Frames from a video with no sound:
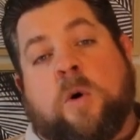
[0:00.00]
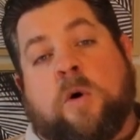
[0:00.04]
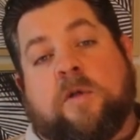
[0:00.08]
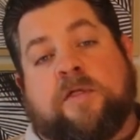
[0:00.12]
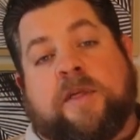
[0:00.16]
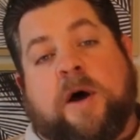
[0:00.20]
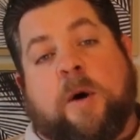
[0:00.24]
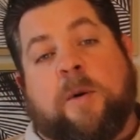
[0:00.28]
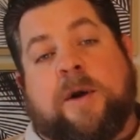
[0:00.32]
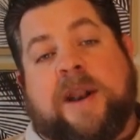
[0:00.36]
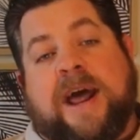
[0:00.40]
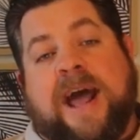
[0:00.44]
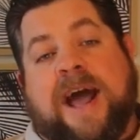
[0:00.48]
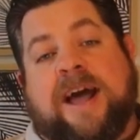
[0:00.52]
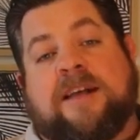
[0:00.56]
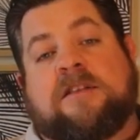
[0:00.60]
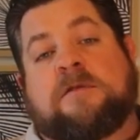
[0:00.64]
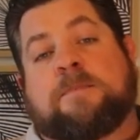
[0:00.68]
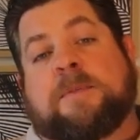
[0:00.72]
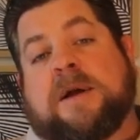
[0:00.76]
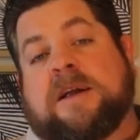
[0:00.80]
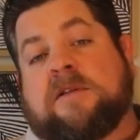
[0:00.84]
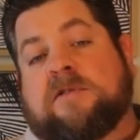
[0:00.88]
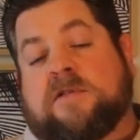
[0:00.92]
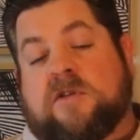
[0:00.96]
although it
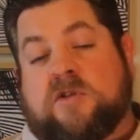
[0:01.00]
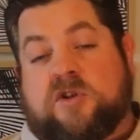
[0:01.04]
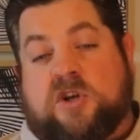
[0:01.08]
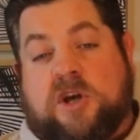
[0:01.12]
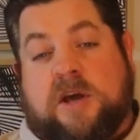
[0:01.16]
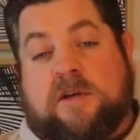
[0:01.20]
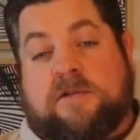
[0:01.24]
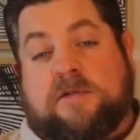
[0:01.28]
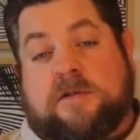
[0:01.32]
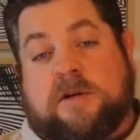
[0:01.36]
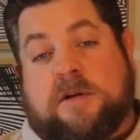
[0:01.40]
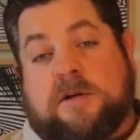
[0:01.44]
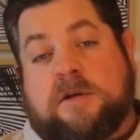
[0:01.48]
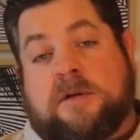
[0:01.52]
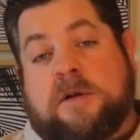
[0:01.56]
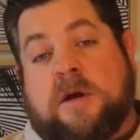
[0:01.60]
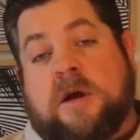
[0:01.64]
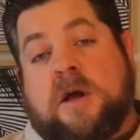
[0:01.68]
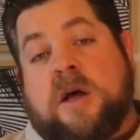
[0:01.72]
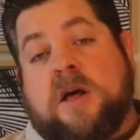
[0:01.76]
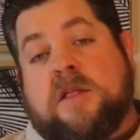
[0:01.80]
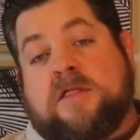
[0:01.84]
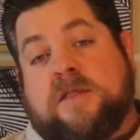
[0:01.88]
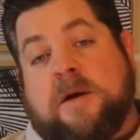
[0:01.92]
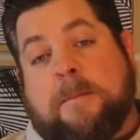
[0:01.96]
has been suggested
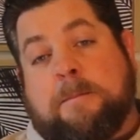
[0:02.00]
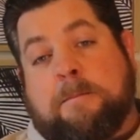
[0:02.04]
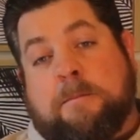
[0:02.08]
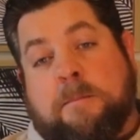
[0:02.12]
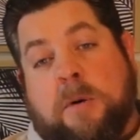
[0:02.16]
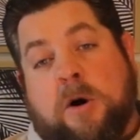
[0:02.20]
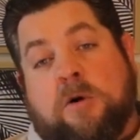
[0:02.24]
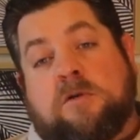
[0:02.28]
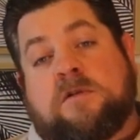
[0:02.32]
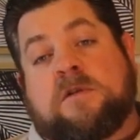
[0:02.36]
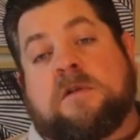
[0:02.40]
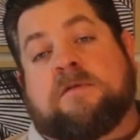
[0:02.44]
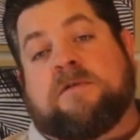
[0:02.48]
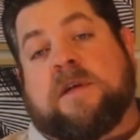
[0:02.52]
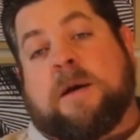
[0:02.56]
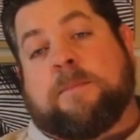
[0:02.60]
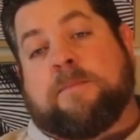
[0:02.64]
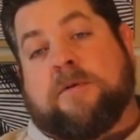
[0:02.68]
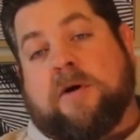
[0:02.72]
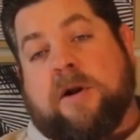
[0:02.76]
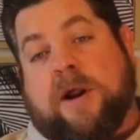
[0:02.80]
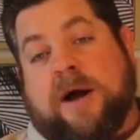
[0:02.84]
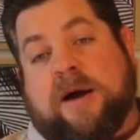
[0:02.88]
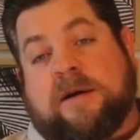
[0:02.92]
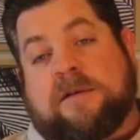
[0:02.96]
that most of
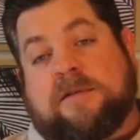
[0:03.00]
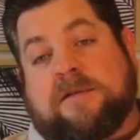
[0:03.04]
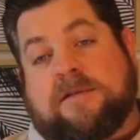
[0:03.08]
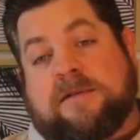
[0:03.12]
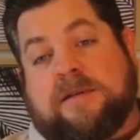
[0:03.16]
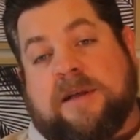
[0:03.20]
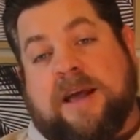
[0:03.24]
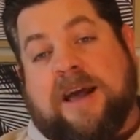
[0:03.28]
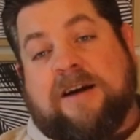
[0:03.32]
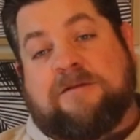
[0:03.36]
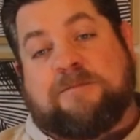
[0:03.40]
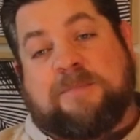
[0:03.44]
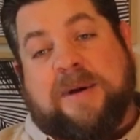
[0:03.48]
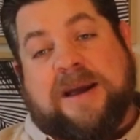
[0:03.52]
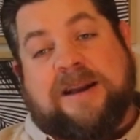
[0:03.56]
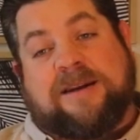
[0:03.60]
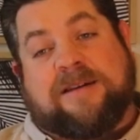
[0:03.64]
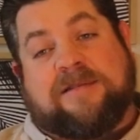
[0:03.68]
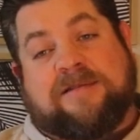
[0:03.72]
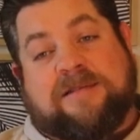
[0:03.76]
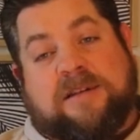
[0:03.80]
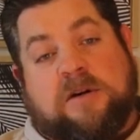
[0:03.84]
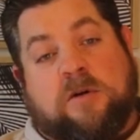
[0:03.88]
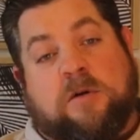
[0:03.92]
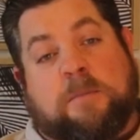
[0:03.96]
their products have
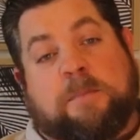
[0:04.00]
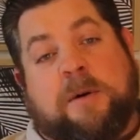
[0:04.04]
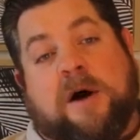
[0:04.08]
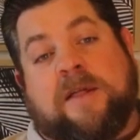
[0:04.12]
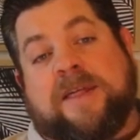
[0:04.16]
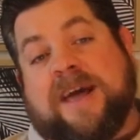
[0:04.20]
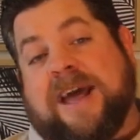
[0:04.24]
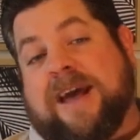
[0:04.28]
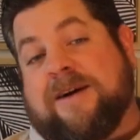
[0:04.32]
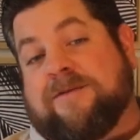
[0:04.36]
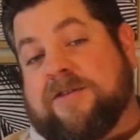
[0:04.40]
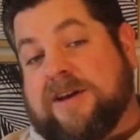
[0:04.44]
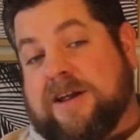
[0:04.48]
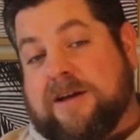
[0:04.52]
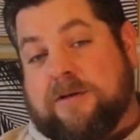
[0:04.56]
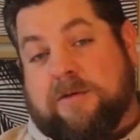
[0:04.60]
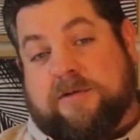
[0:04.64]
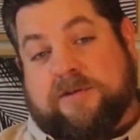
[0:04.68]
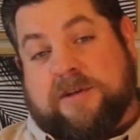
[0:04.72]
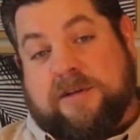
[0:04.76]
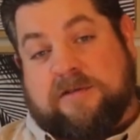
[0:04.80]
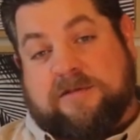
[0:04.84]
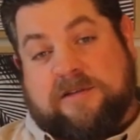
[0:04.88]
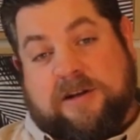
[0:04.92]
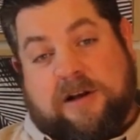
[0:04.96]
been distilled by the Heaven
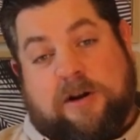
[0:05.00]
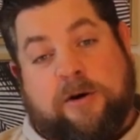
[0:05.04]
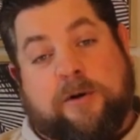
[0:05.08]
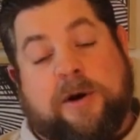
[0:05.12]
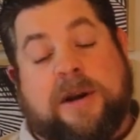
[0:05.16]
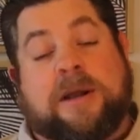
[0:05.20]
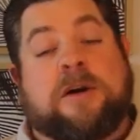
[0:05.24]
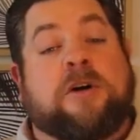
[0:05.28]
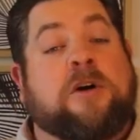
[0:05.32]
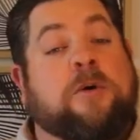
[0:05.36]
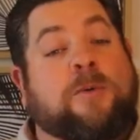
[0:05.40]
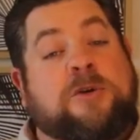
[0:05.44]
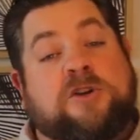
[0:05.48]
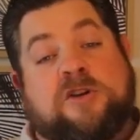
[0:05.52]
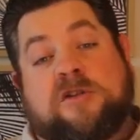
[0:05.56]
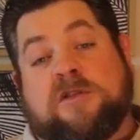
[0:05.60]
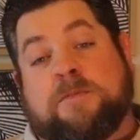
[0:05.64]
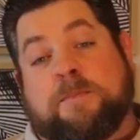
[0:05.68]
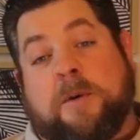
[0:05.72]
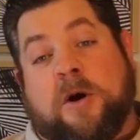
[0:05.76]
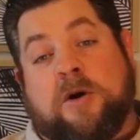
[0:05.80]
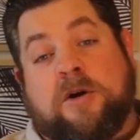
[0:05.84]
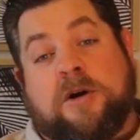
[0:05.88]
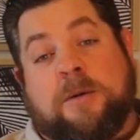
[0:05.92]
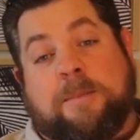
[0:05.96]
Hill Distillery, who we
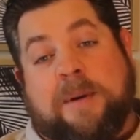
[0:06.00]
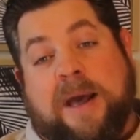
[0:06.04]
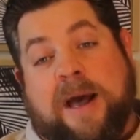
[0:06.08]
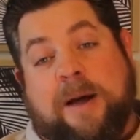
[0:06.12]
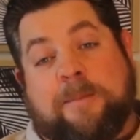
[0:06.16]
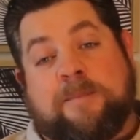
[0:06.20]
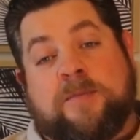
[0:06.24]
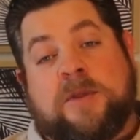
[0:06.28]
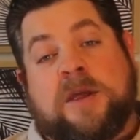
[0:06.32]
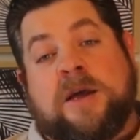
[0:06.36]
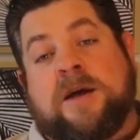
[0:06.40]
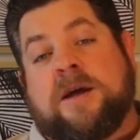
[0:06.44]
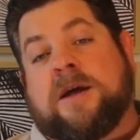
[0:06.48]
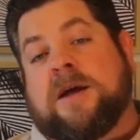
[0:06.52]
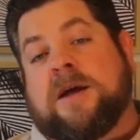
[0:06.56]
just spoke about,